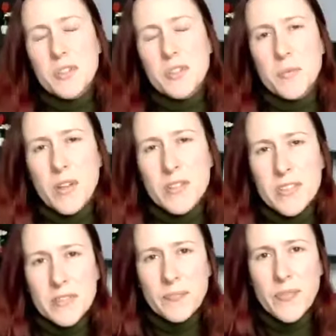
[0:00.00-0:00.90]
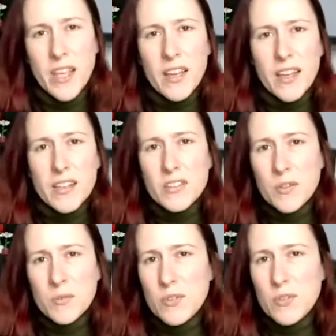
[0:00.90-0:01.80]
Martin.
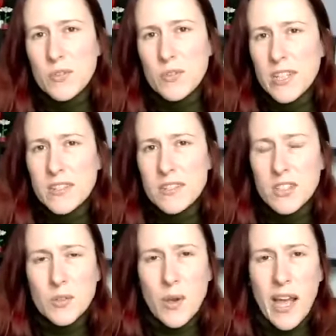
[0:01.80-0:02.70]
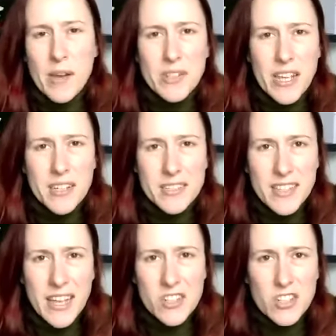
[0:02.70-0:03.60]
So moving into our next
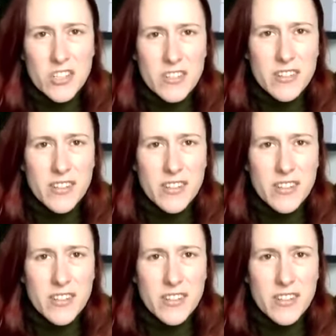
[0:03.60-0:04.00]
section,